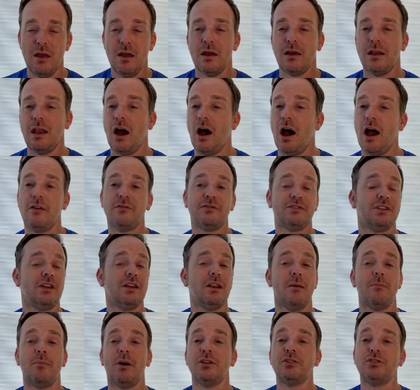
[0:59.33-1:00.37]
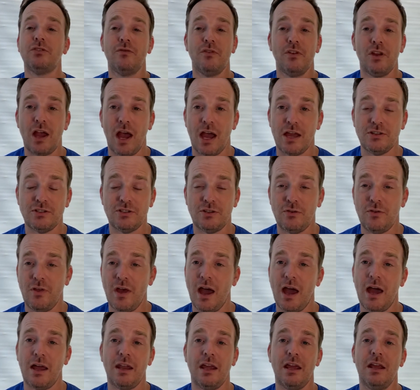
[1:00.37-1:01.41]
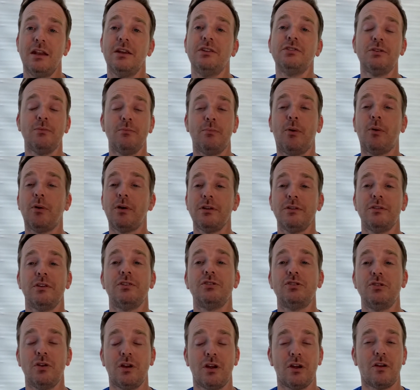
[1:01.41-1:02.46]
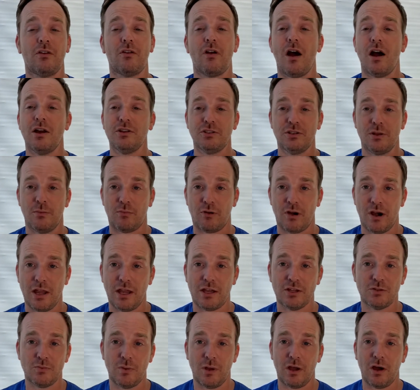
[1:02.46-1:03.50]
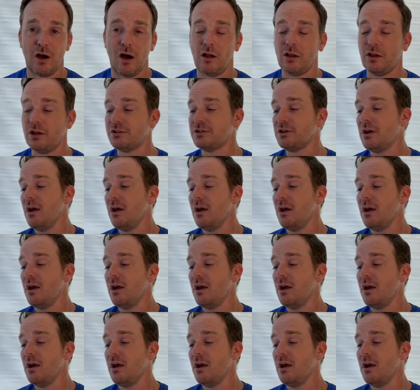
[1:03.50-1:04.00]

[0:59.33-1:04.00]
Now, I've seen a bunch of you guys do that. It is important that you can cross the break, as we call it.